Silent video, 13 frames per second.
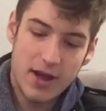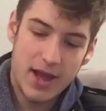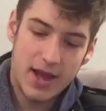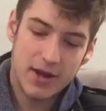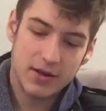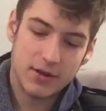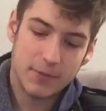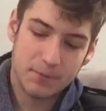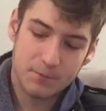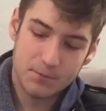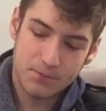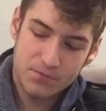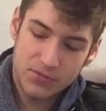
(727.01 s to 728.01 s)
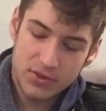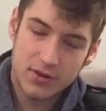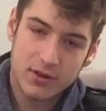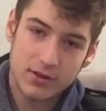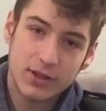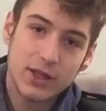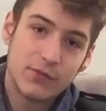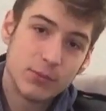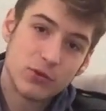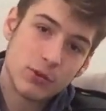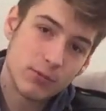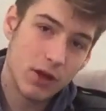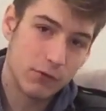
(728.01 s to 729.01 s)
And leave
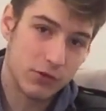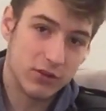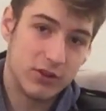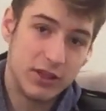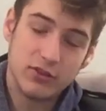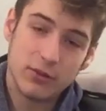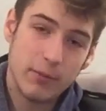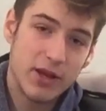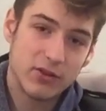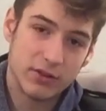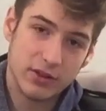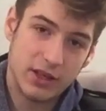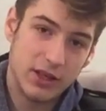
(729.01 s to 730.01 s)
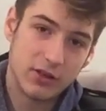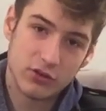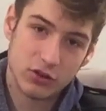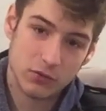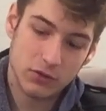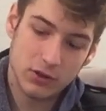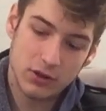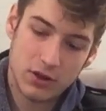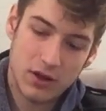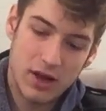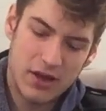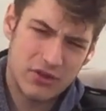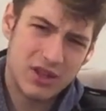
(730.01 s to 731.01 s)
him some love, because he's amazing and he deserves it.
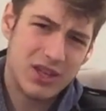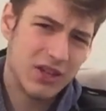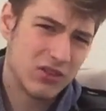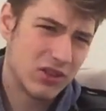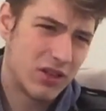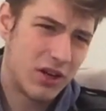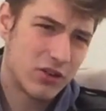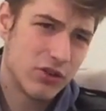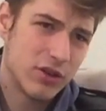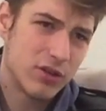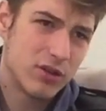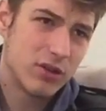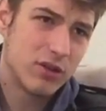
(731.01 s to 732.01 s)
I think he has a doctorate.